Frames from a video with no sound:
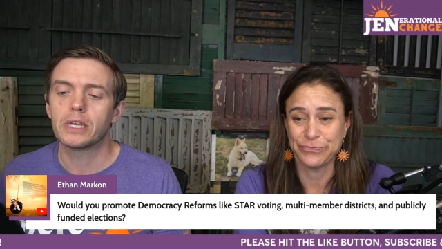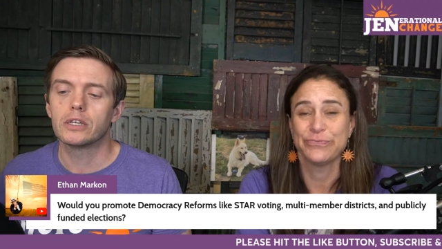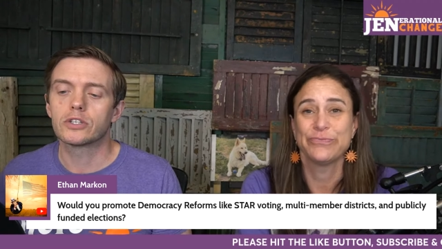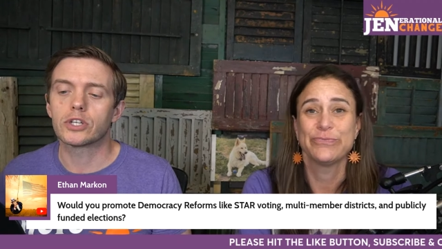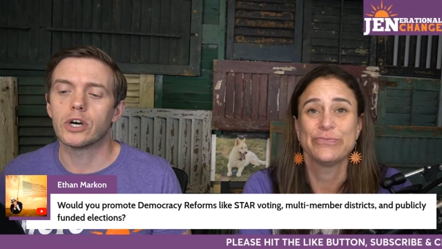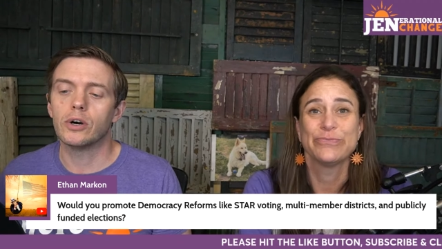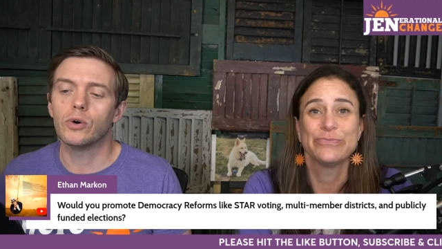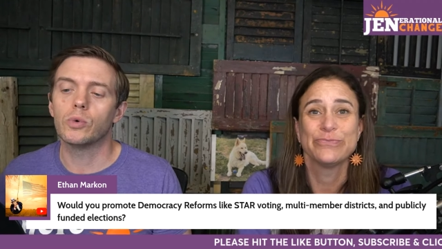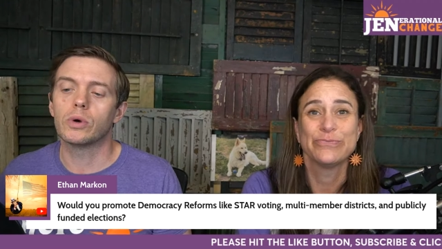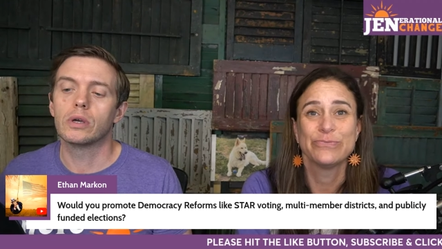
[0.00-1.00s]

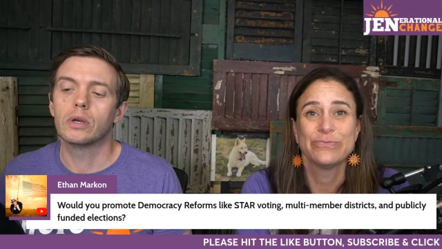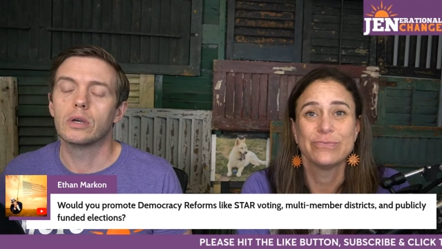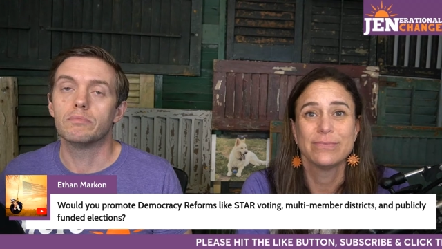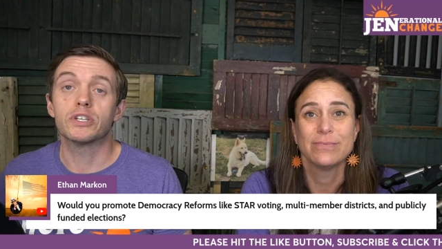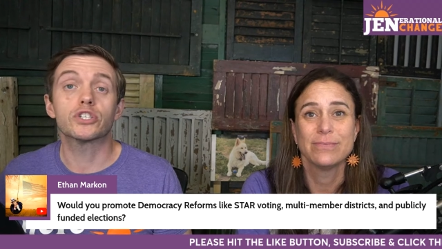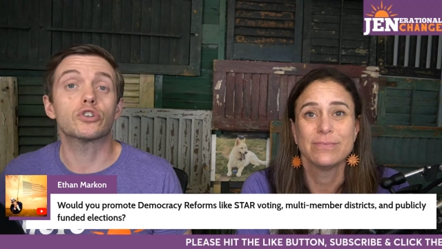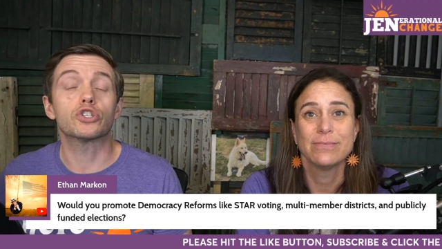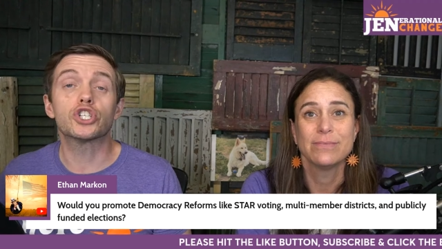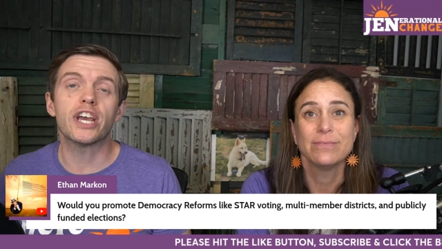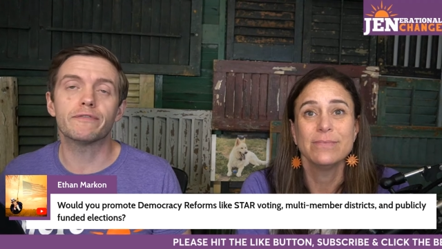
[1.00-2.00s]
Speaker 1: So, Mr.
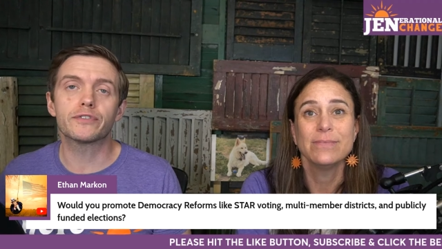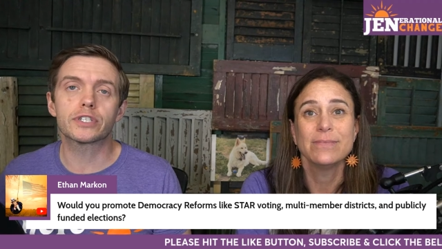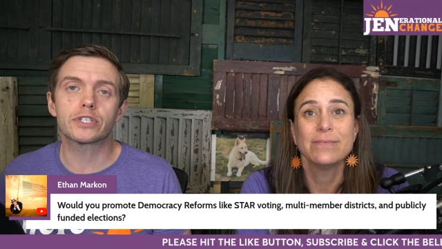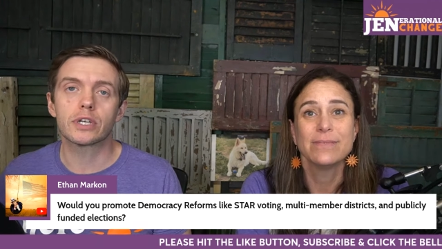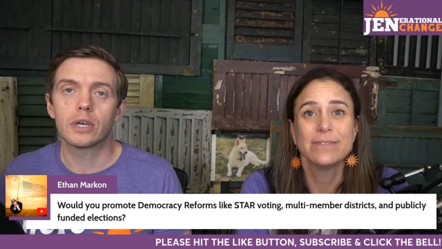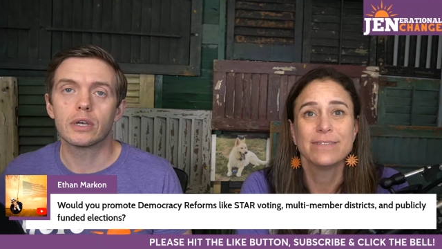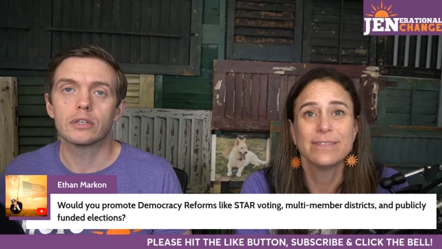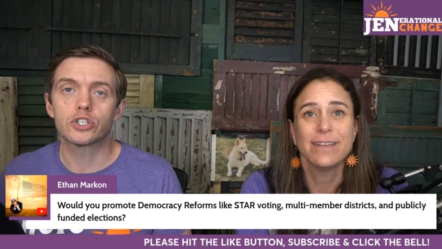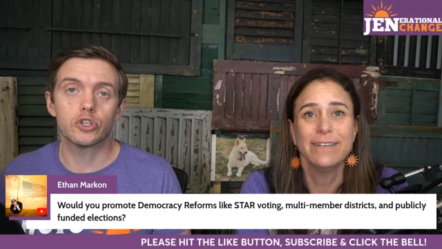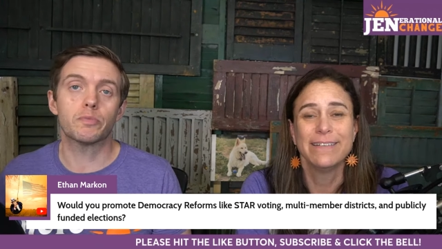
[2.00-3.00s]
Schiff's
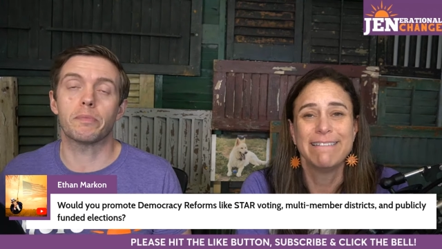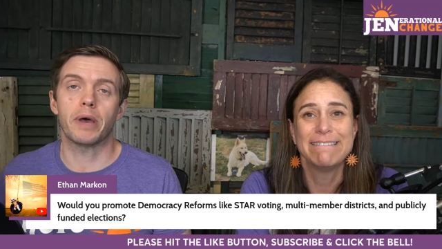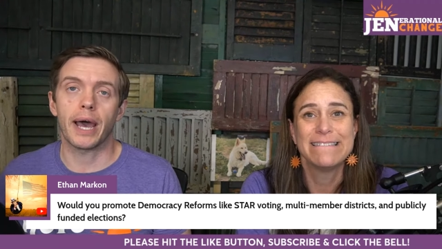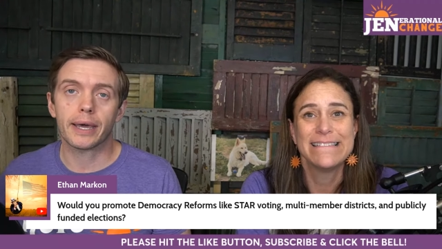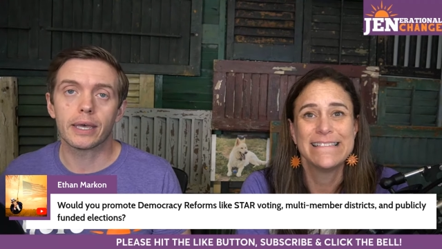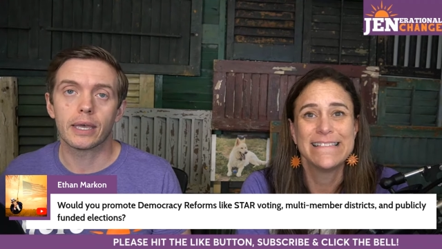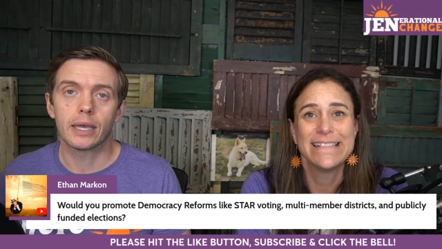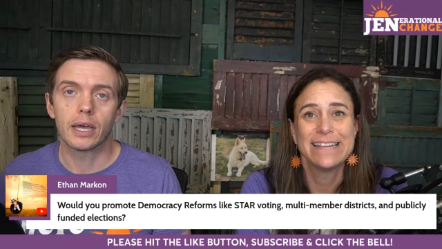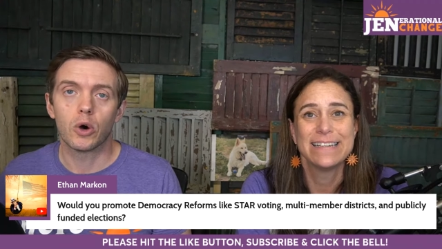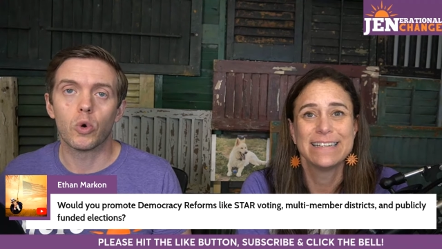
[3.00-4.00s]
super PAC
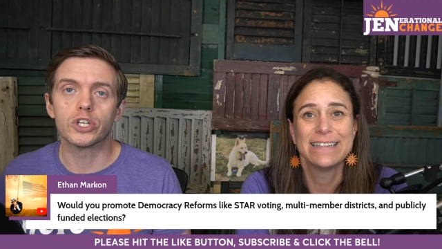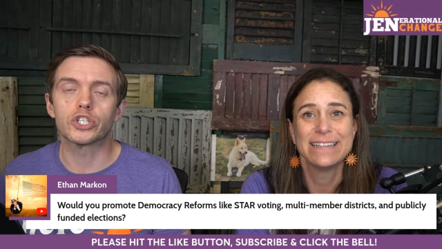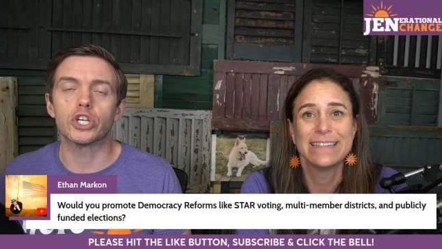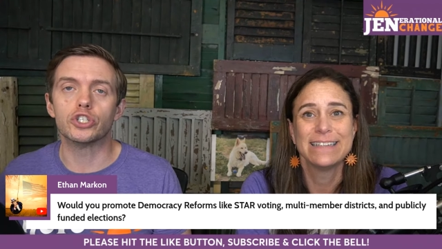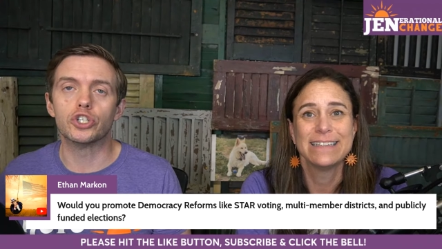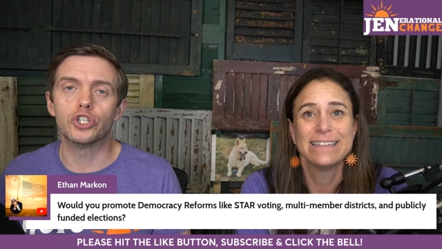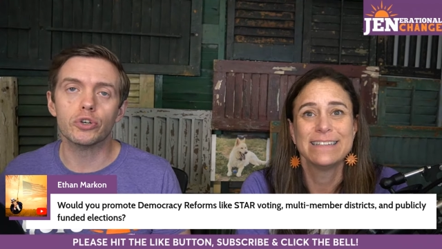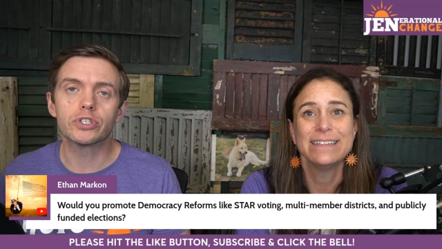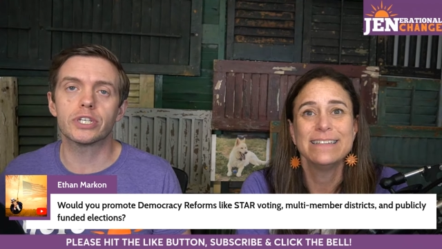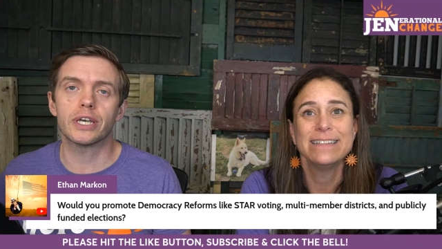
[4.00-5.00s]
was
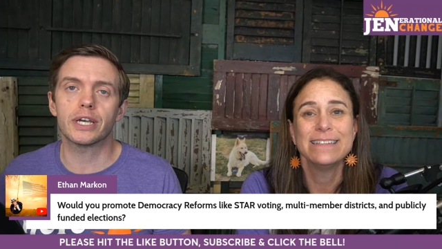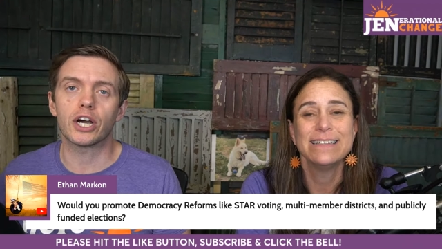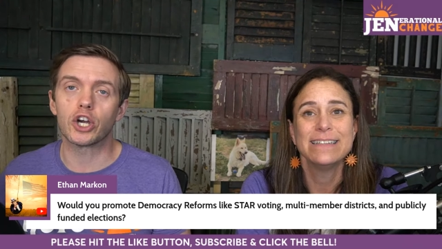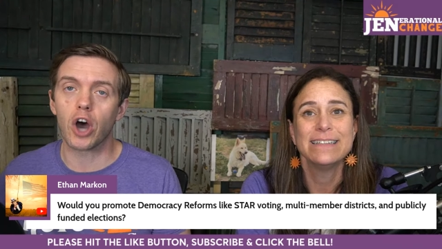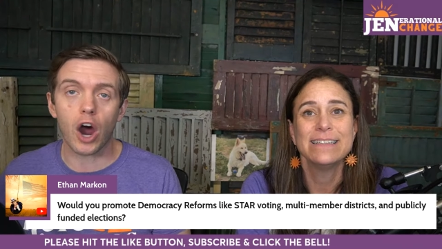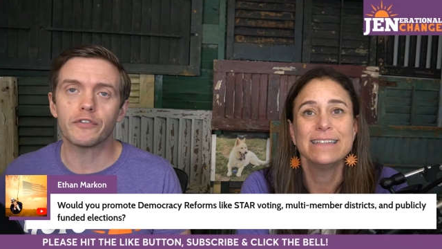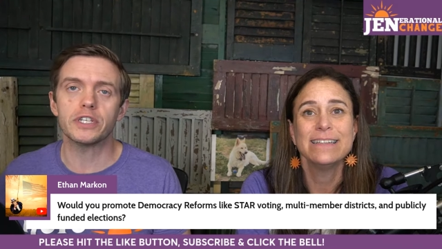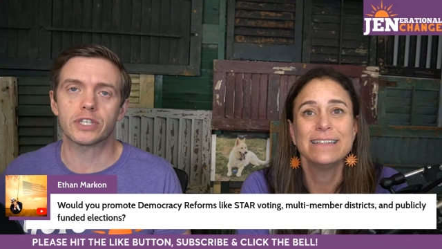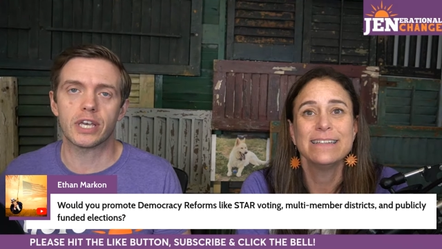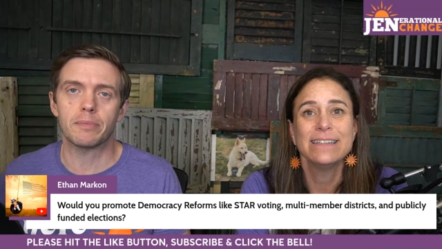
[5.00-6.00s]
juicing
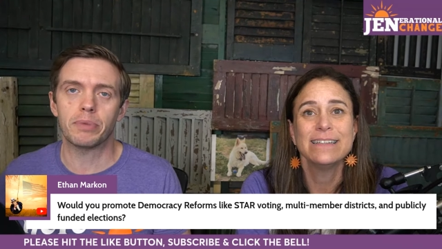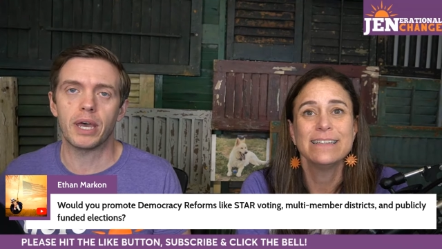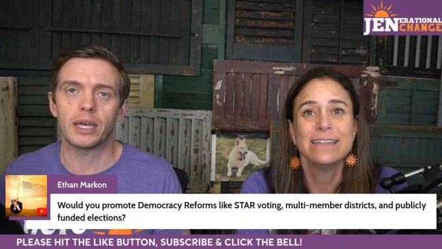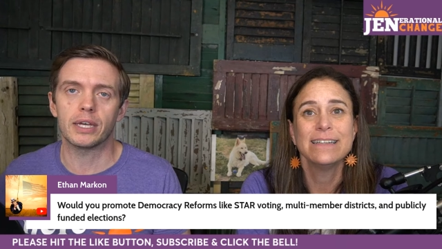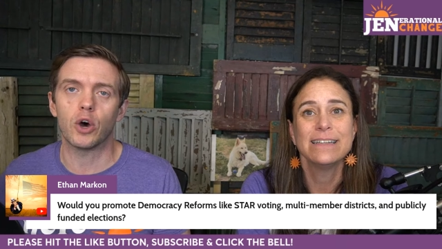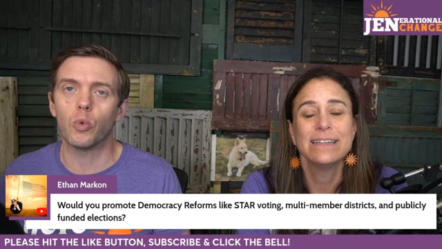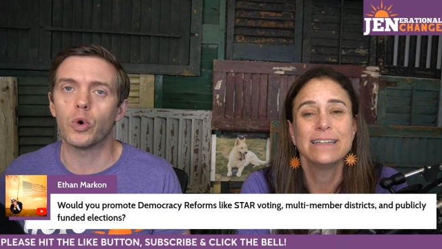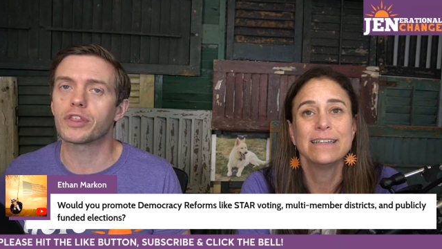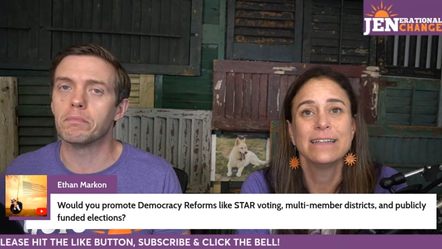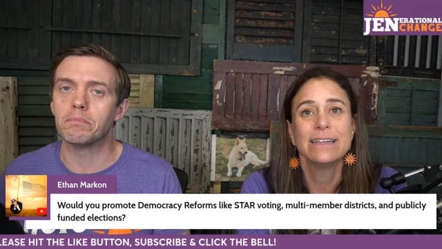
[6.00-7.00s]
Garvey's campaign
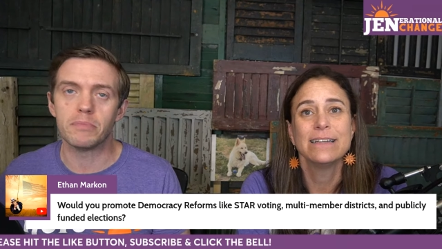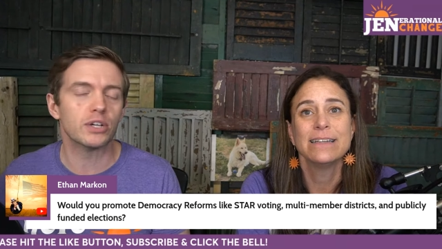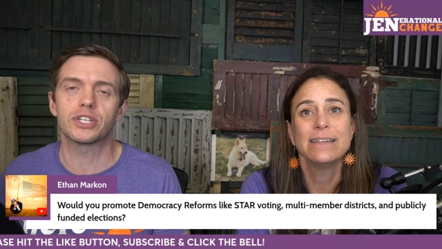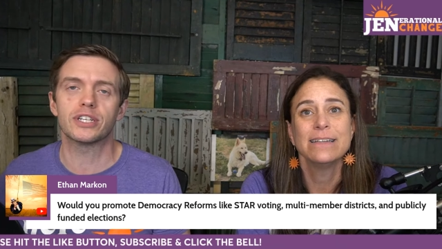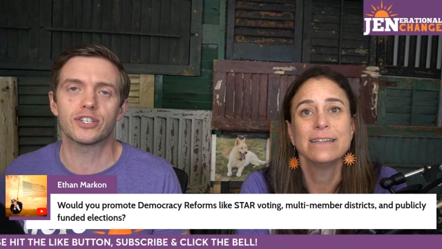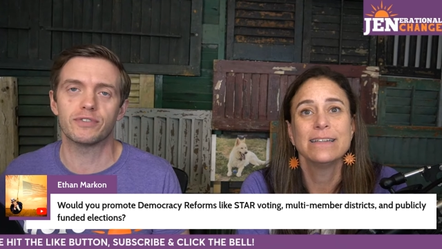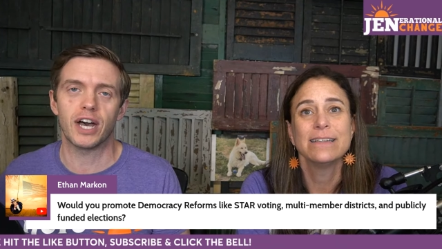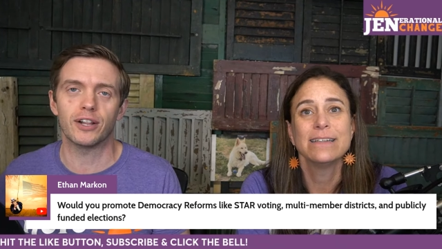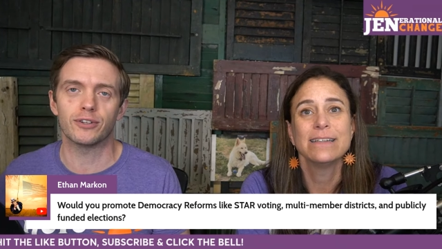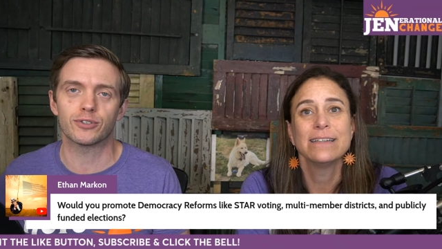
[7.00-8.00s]
with millions of
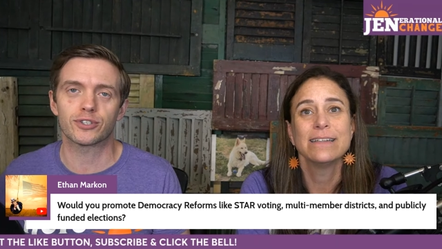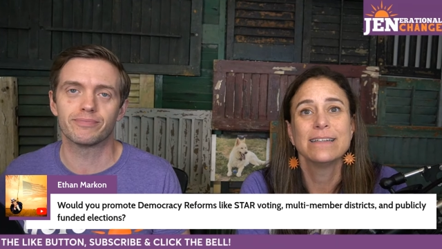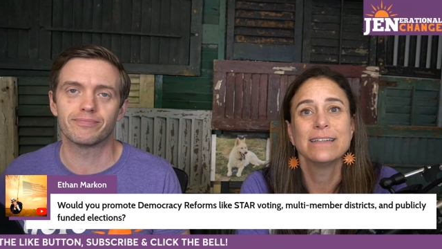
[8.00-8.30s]
dollars,